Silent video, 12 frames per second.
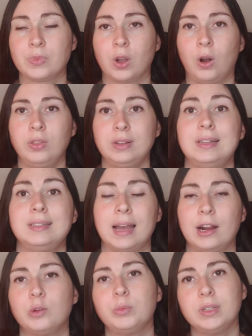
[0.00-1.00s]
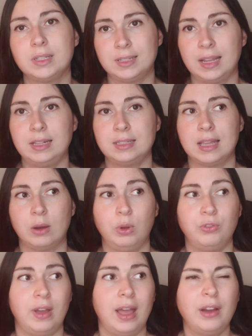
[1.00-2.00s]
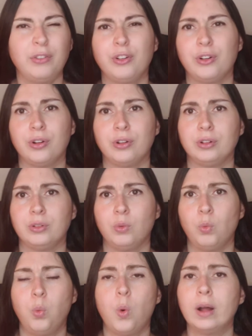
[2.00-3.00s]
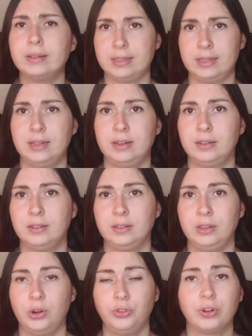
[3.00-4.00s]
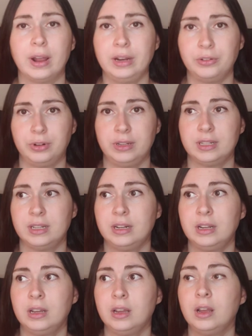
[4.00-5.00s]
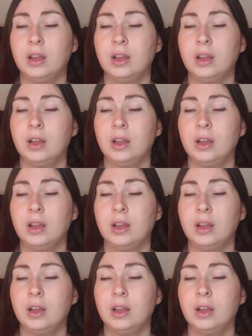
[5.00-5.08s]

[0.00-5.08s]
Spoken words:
all the desirable states that we've ever wanted, for any reason,